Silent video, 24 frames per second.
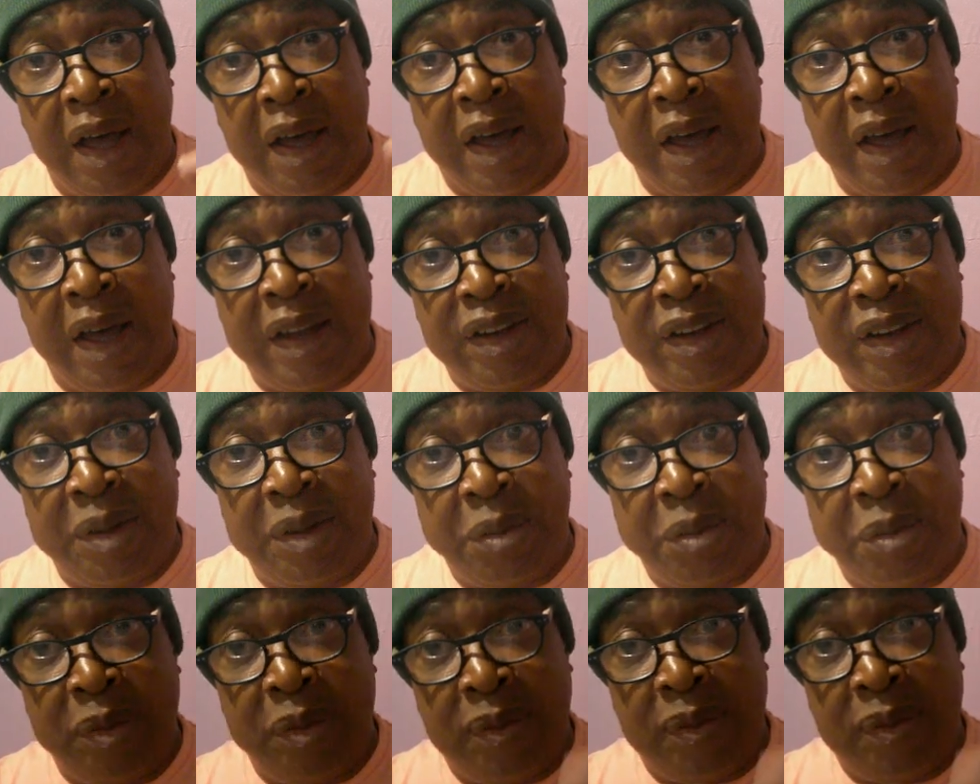end up
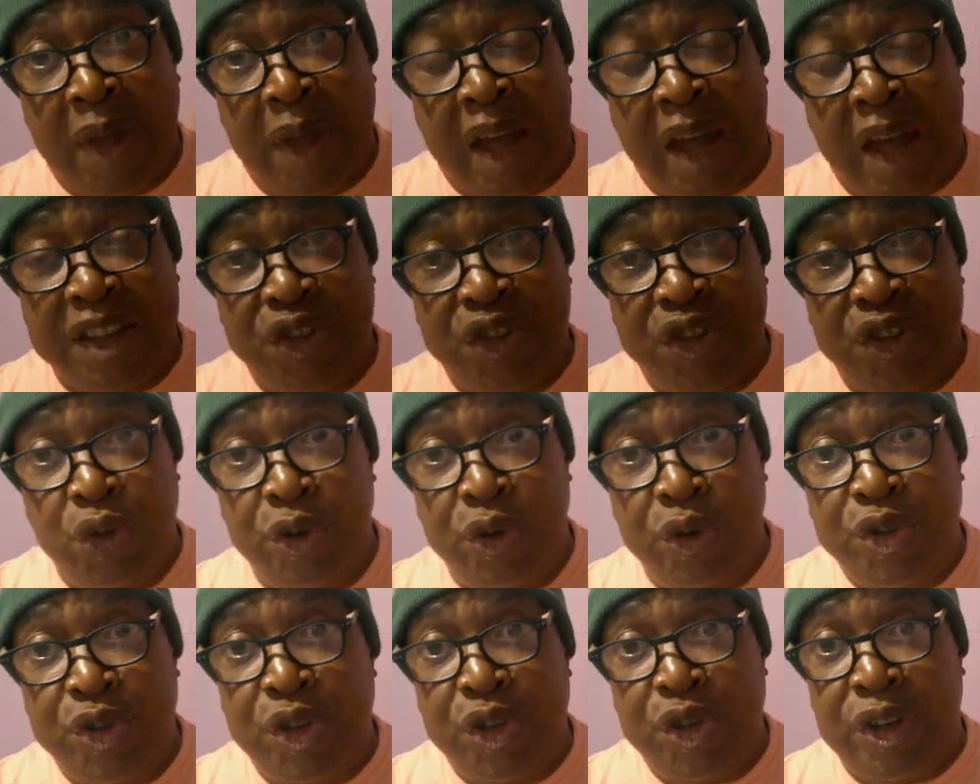as you
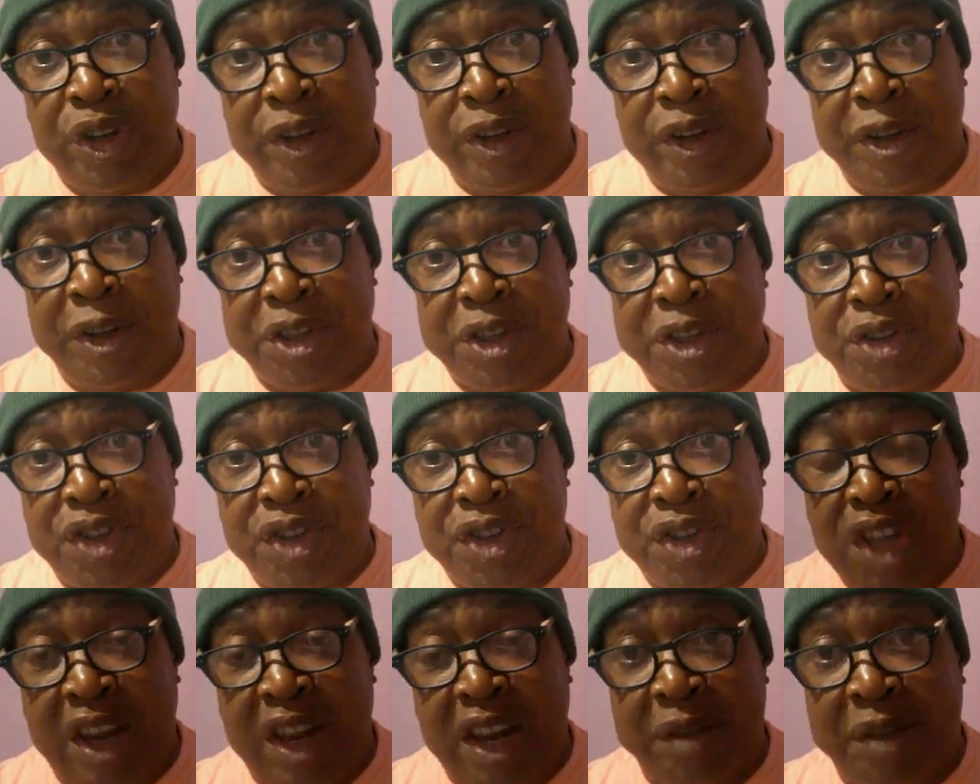losing your license
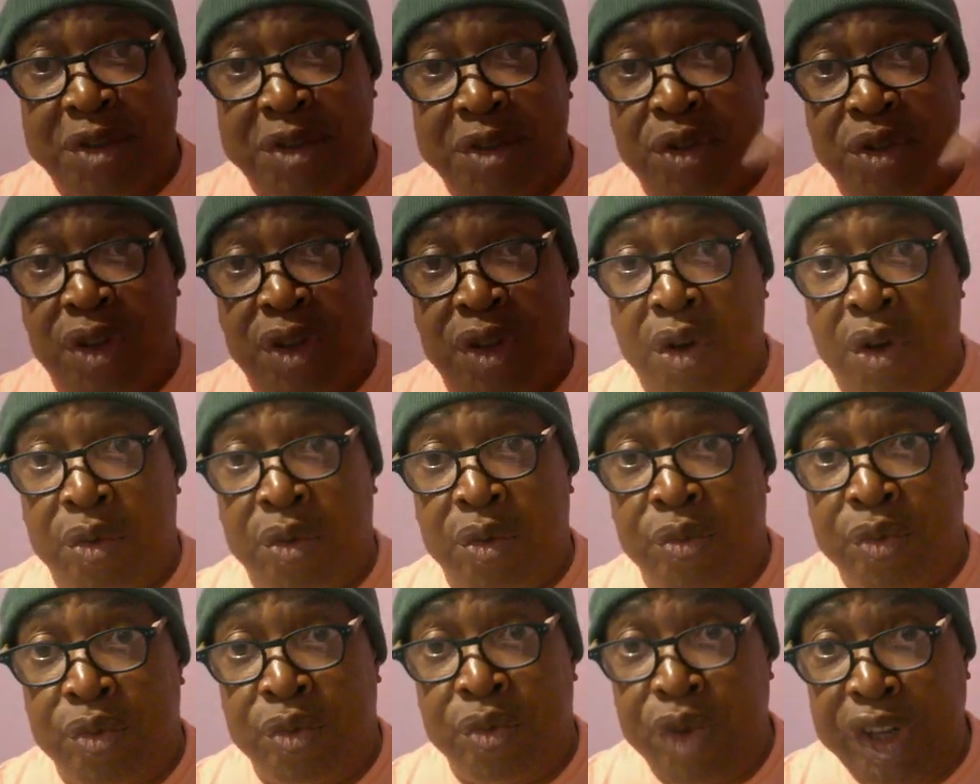and have to
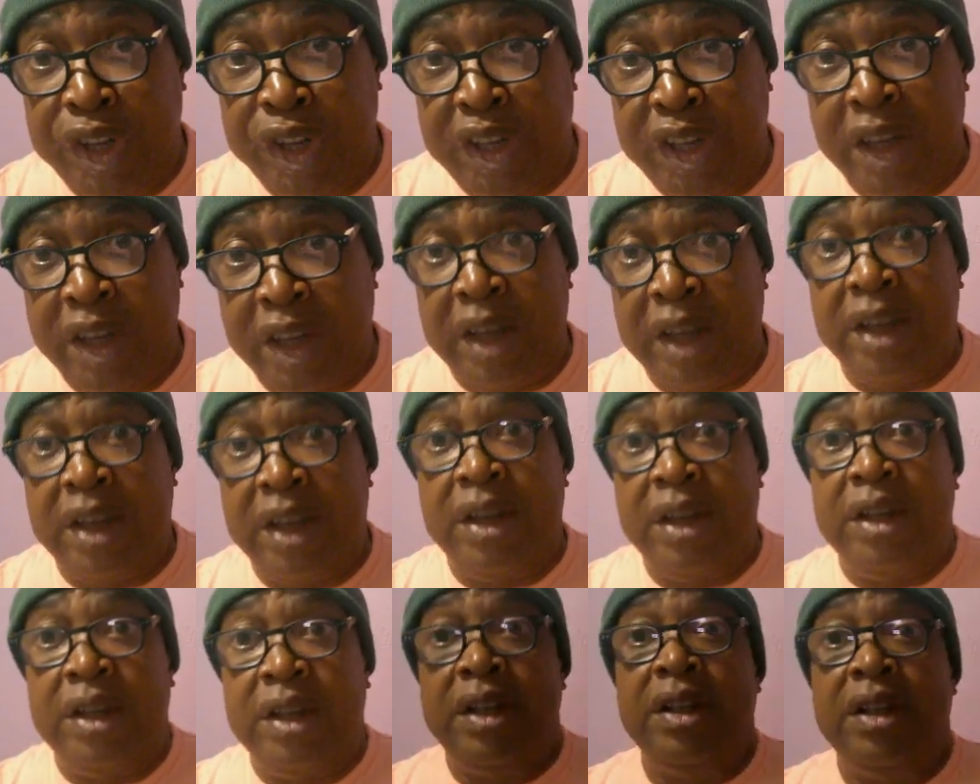
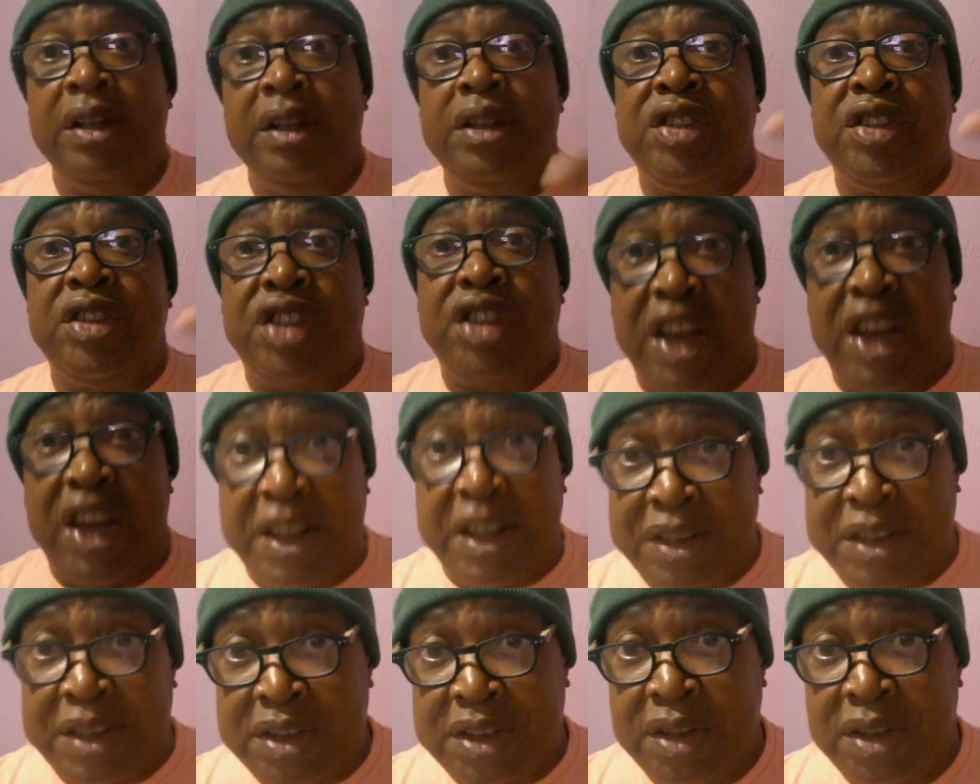
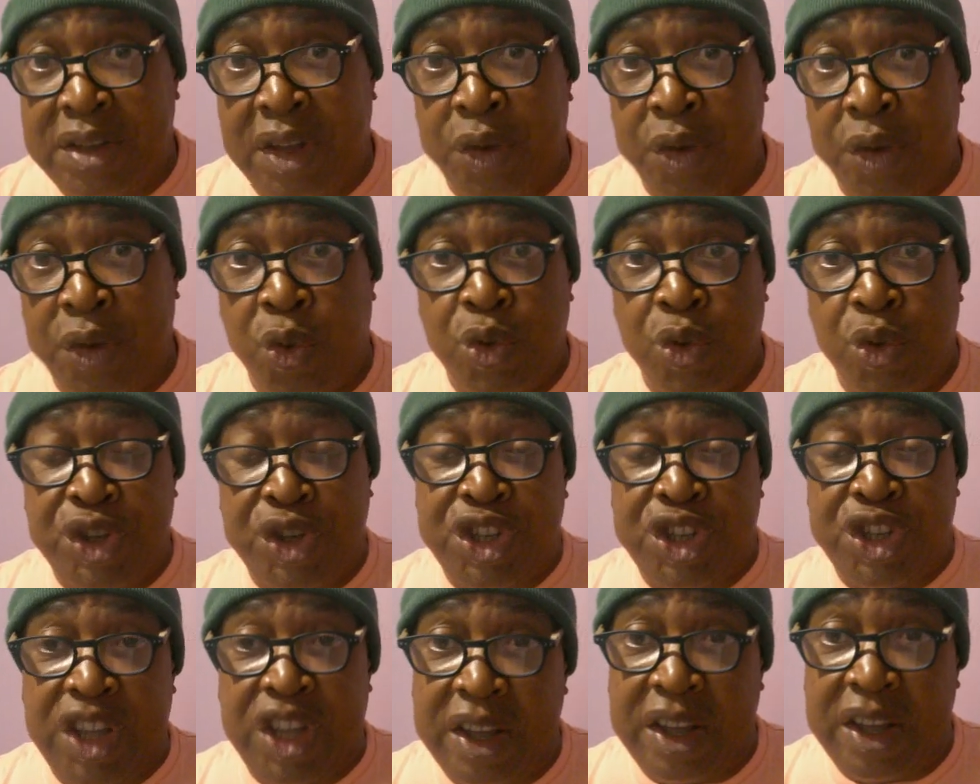retest in order to
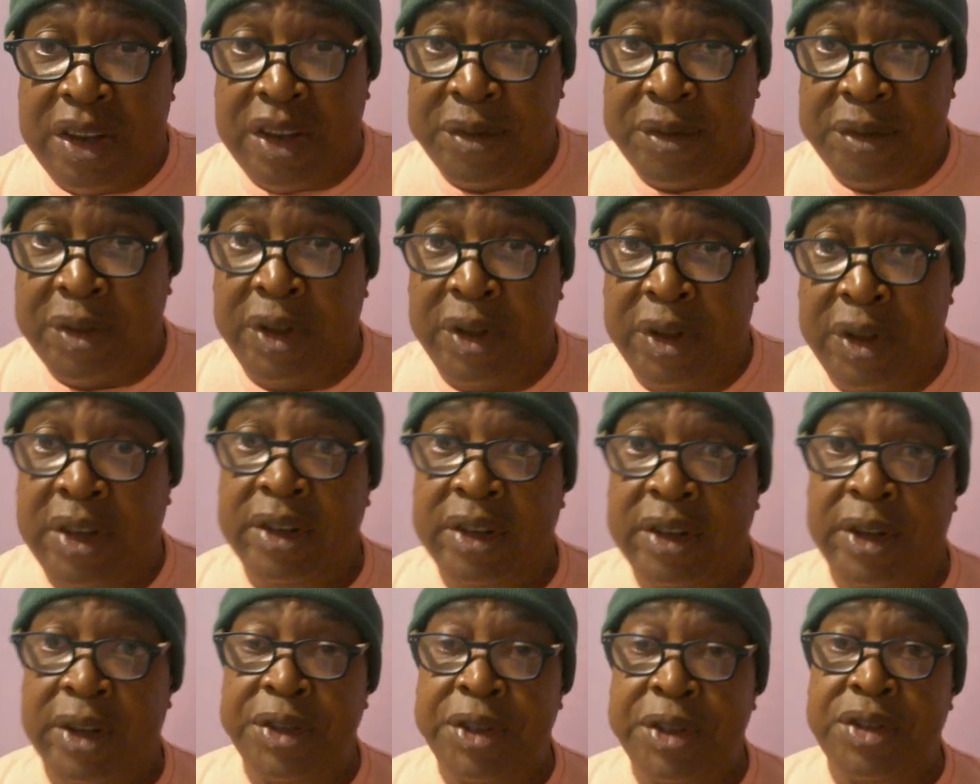get another
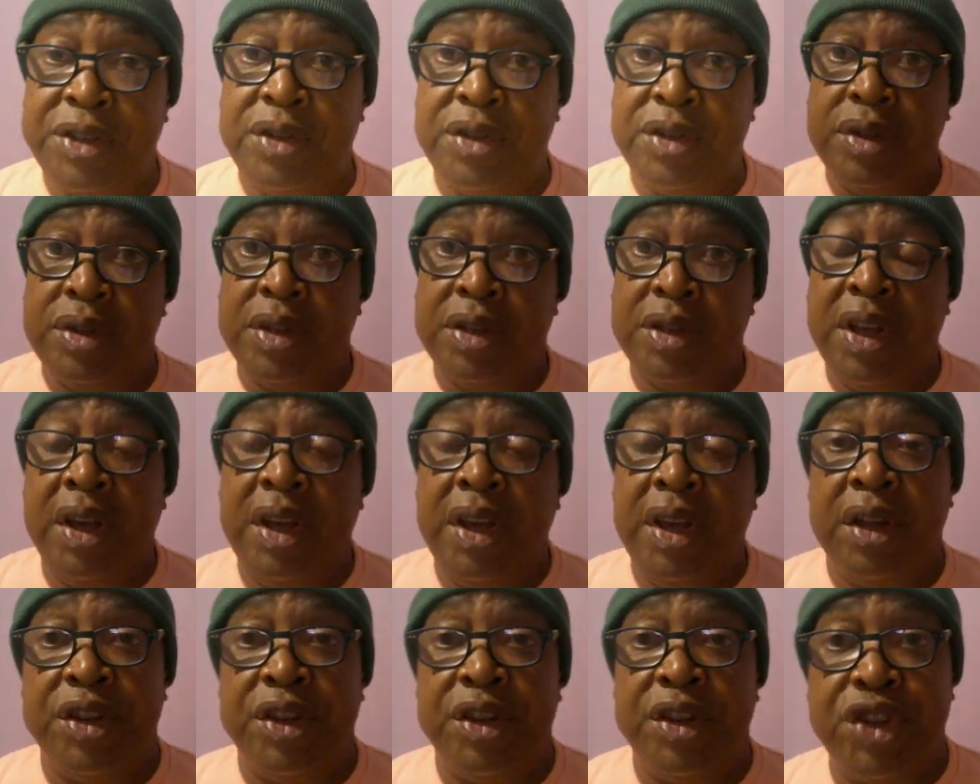license.
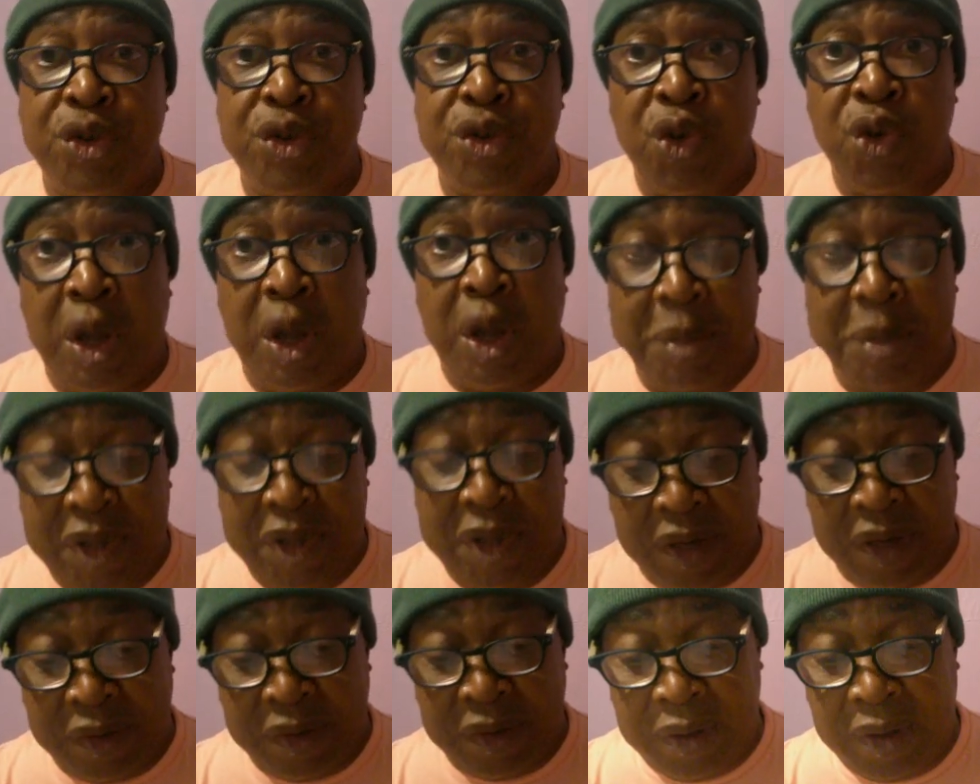This is all coming
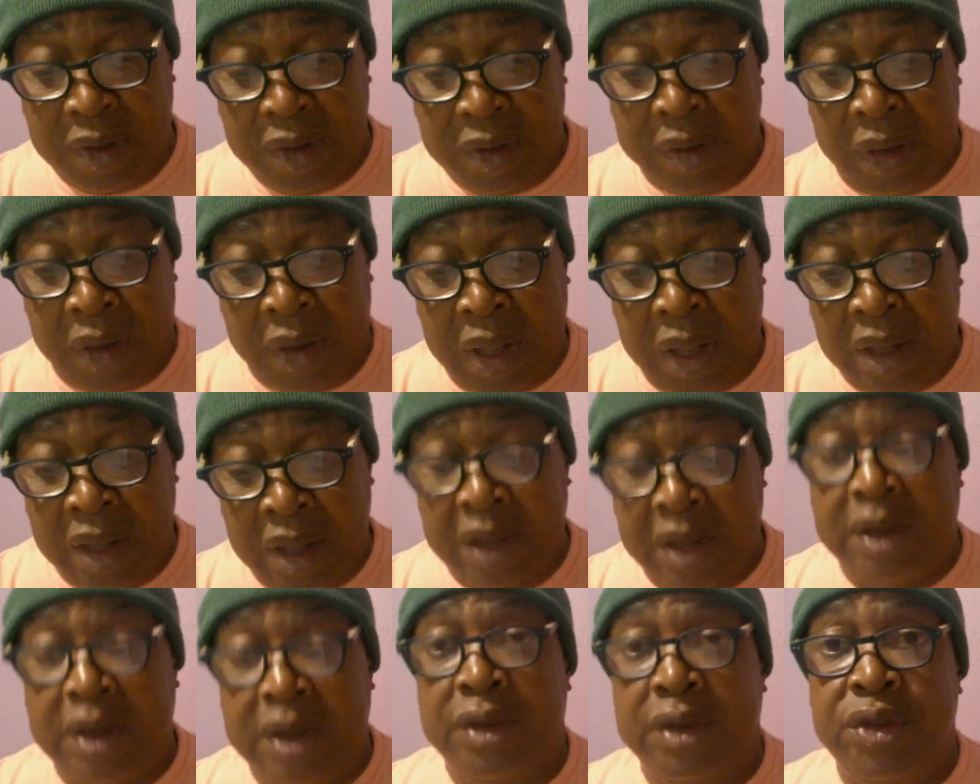down the line,
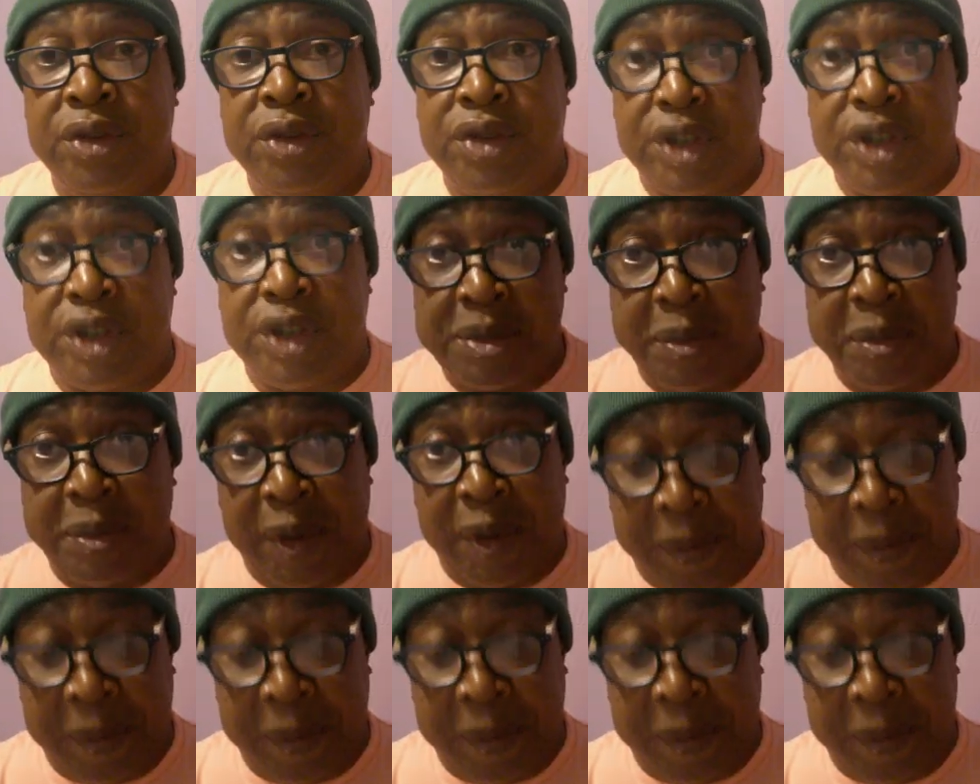trust me.